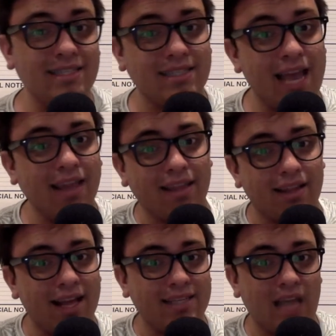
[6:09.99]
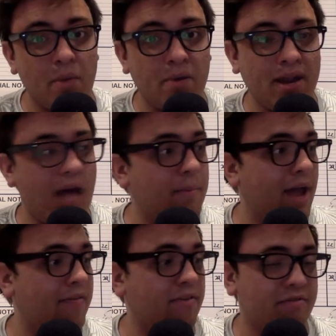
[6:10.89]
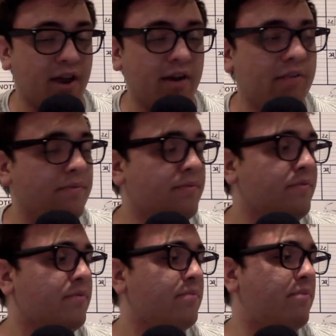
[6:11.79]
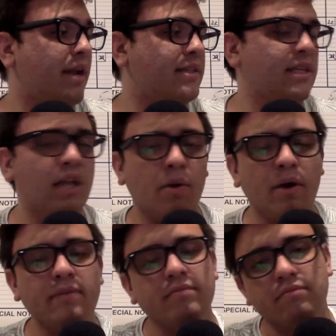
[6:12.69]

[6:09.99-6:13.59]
sadly, the last Tom Petty album I have on vinyl. But I said, you know what?